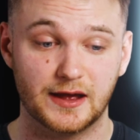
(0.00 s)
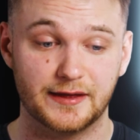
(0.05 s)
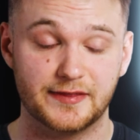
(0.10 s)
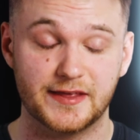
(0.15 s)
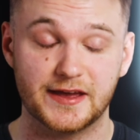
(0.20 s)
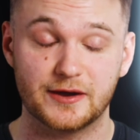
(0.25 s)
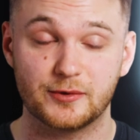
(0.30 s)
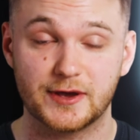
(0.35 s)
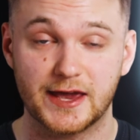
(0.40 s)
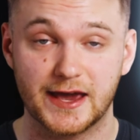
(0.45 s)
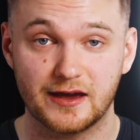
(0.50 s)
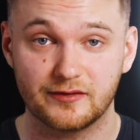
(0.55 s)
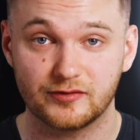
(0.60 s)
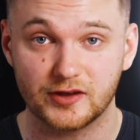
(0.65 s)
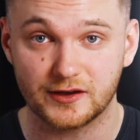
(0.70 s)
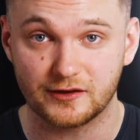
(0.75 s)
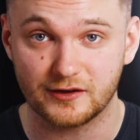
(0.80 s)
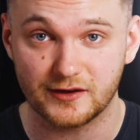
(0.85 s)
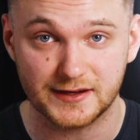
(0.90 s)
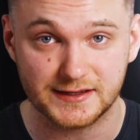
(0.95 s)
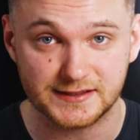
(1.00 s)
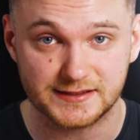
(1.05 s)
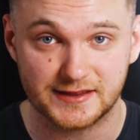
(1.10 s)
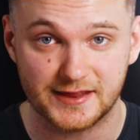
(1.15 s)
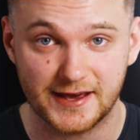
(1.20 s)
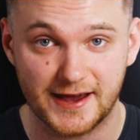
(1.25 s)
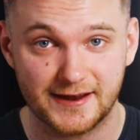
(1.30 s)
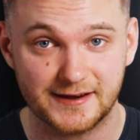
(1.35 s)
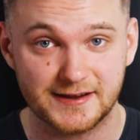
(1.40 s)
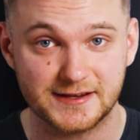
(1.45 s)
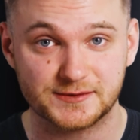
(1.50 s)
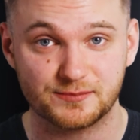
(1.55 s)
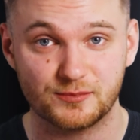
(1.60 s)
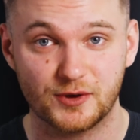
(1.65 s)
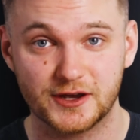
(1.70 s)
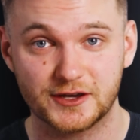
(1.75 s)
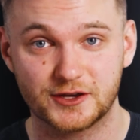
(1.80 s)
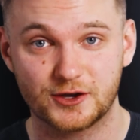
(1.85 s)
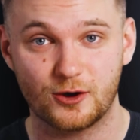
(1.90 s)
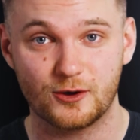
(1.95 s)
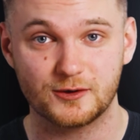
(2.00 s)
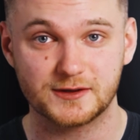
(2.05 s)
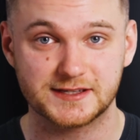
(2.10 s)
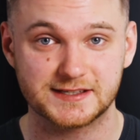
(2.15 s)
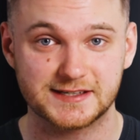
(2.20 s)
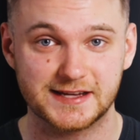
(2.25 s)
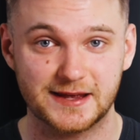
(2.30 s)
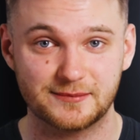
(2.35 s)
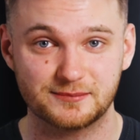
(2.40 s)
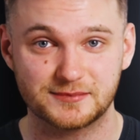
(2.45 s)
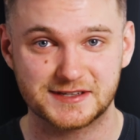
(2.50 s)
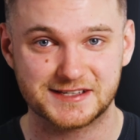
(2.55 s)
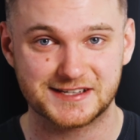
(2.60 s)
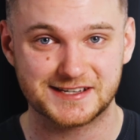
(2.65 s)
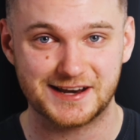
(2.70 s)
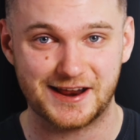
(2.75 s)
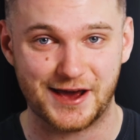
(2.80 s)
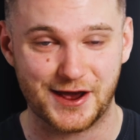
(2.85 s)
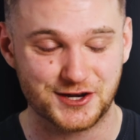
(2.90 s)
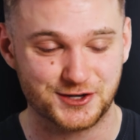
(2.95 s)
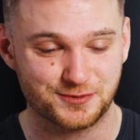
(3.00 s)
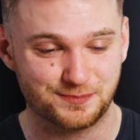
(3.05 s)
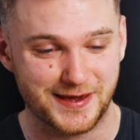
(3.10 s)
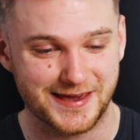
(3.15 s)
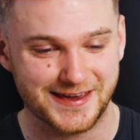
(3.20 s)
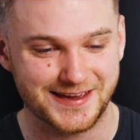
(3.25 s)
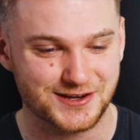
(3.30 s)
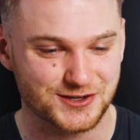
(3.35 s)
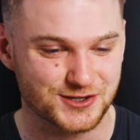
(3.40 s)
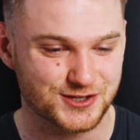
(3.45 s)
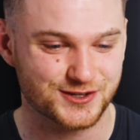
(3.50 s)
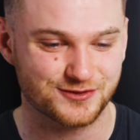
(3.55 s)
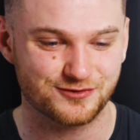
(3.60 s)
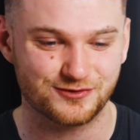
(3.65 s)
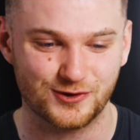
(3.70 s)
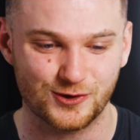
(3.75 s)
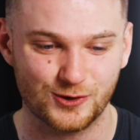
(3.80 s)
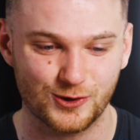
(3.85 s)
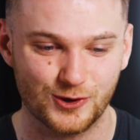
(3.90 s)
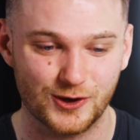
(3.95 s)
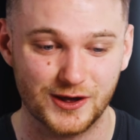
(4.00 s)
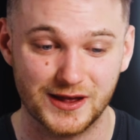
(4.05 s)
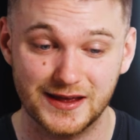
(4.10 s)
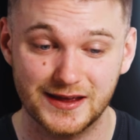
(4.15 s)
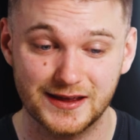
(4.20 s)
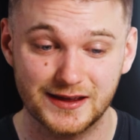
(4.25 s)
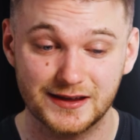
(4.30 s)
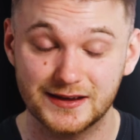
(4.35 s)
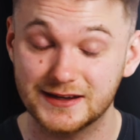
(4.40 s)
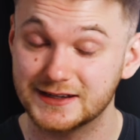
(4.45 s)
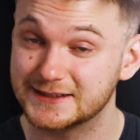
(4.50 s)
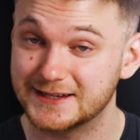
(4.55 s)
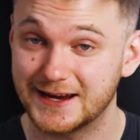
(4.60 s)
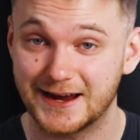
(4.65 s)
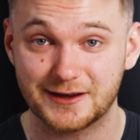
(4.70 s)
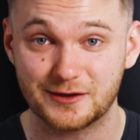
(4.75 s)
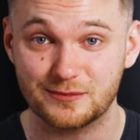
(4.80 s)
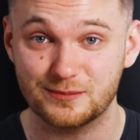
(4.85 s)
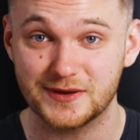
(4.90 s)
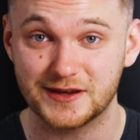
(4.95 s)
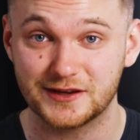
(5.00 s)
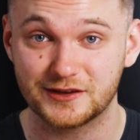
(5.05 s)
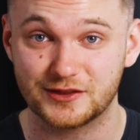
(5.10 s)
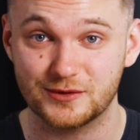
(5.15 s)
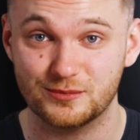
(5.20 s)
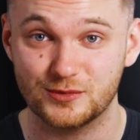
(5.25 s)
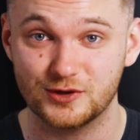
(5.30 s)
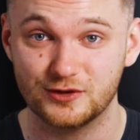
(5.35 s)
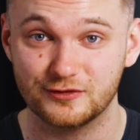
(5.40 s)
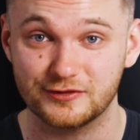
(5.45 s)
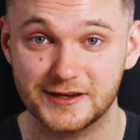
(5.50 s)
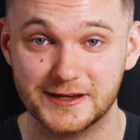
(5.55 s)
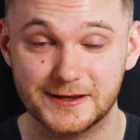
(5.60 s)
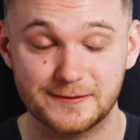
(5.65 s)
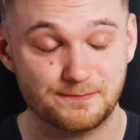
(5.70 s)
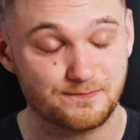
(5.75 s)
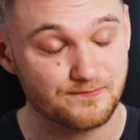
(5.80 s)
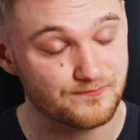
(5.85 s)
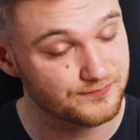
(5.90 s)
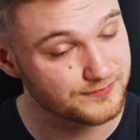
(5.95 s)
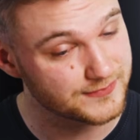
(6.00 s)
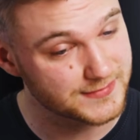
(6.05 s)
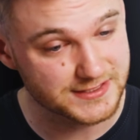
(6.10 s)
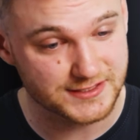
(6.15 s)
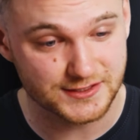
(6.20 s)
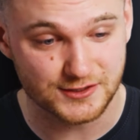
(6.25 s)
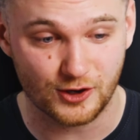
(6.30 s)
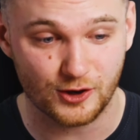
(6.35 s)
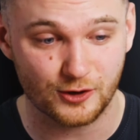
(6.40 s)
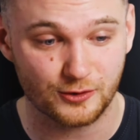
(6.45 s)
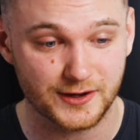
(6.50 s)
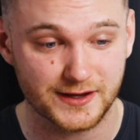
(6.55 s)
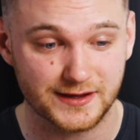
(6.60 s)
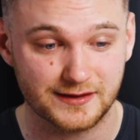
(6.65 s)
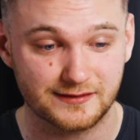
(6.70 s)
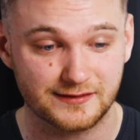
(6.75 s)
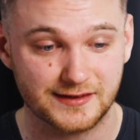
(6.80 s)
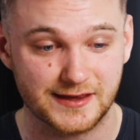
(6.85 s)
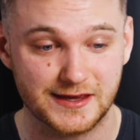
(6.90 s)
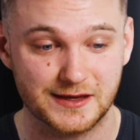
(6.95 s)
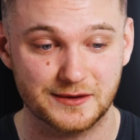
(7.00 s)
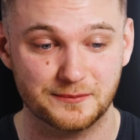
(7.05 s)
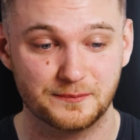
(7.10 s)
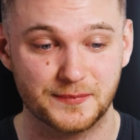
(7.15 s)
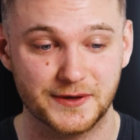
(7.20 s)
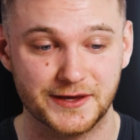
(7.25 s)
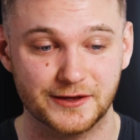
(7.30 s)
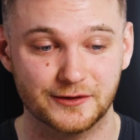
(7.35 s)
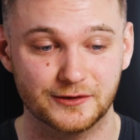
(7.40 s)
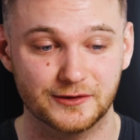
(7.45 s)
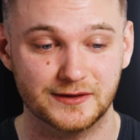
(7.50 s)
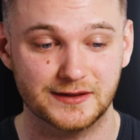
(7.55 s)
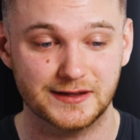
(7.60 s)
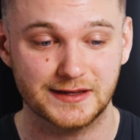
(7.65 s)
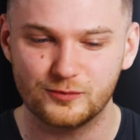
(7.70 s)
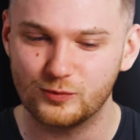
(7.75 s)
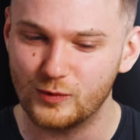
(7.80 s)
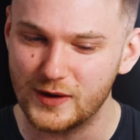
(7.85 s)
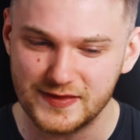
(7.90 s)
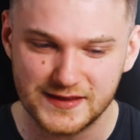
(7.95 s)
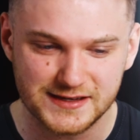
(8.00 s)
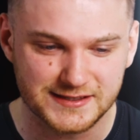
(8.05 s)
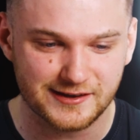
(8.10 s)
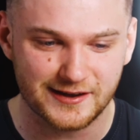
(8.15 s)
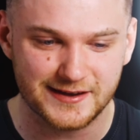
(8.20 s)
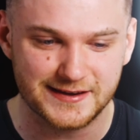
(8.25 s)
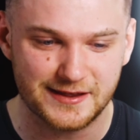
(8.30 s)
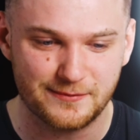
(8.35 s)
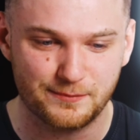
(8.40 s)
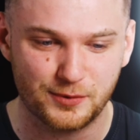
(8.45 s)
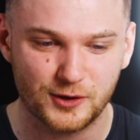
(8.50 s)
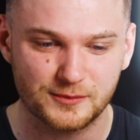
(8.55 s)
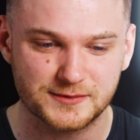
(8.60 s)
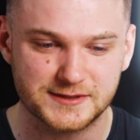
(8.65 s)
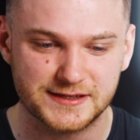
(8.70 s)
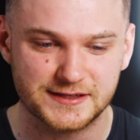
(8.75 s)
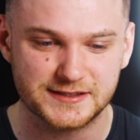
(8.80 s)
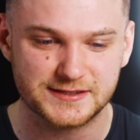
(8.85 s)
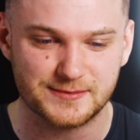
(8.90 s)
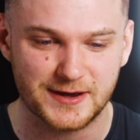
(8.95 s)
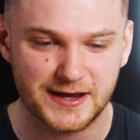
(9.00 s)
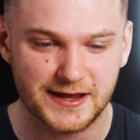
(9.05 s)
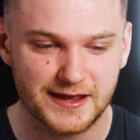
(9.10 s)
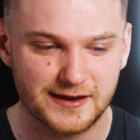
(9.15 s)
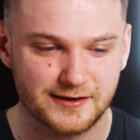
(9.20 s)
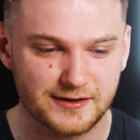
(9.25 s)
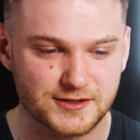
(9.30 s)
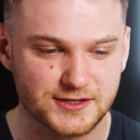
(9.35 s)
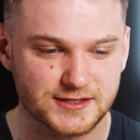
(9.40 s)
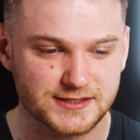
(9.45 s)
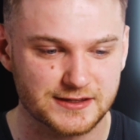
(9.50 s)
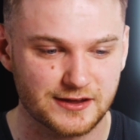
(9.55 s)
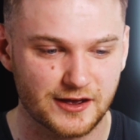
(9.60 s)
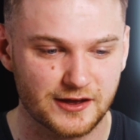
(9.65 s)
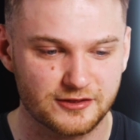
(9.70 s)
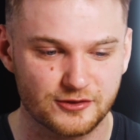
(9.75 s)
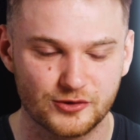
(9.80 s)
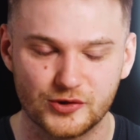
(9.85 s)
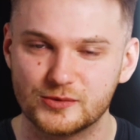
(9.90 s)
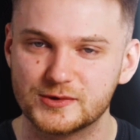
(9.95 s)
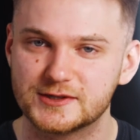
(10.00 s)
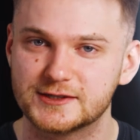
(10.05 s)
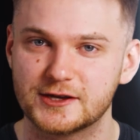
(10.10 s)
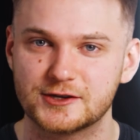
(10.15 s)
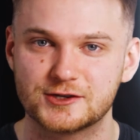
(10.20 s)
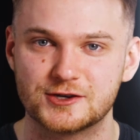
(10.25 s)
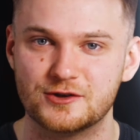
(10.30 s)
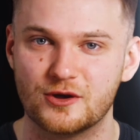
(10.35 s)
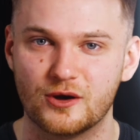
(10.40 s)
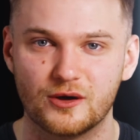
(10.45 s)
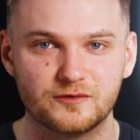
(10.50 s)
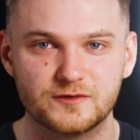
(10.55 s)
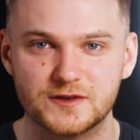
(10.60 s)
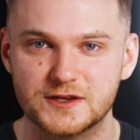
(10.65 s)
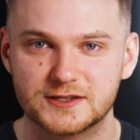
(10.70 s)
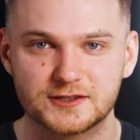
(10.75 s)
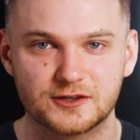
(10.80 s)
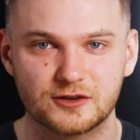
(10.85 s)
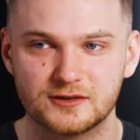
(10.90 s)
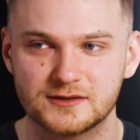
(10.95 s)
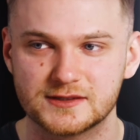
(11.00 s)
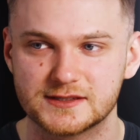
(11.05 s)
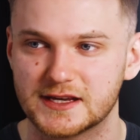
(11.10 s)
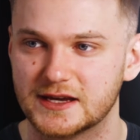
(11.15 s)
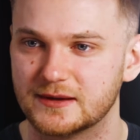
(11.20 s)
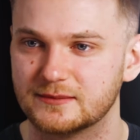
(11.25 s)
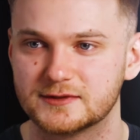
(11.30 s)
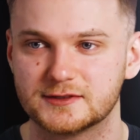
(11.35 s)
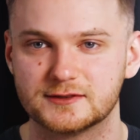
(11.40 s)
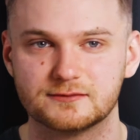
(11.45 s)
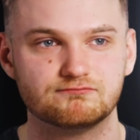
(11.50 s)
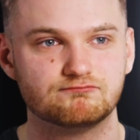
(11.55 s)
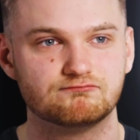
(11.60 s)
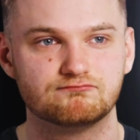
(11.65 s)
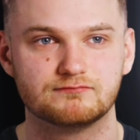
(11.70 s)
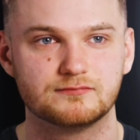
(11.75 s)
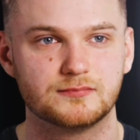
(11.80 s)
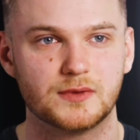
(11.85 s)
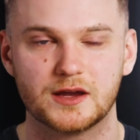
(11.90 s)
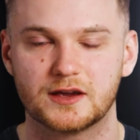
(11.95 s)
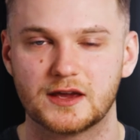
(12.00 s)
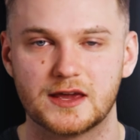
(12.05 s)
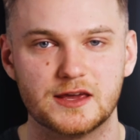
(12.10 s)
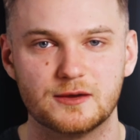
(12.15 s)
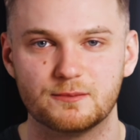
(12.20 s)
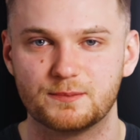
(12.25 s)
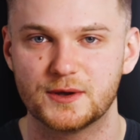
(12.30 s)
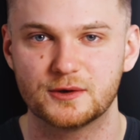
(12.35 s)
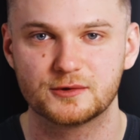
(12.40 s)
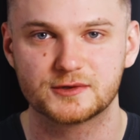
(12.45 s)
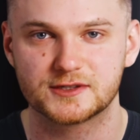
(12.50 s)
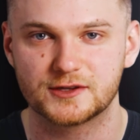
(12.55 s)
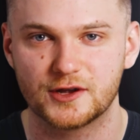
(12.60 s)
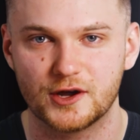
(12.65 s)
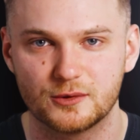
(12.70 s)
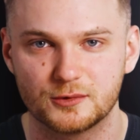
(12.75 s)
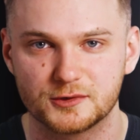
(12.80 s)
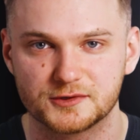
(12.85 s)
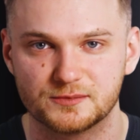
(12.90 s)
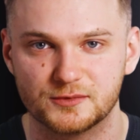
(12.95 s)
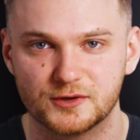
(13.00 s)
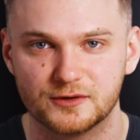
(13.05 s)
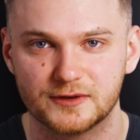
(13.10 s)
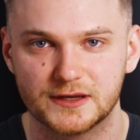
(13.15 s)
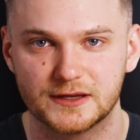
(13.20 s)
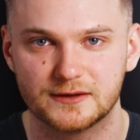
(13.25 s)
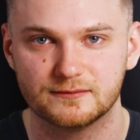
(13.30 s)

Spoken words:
And there we have it, guys. That is my concept / pitch for Tag Bink the movie, starring Key Peele. When this idea popped into my head, I thought it was such an obvious concept. A Key Peele Star Wars movie.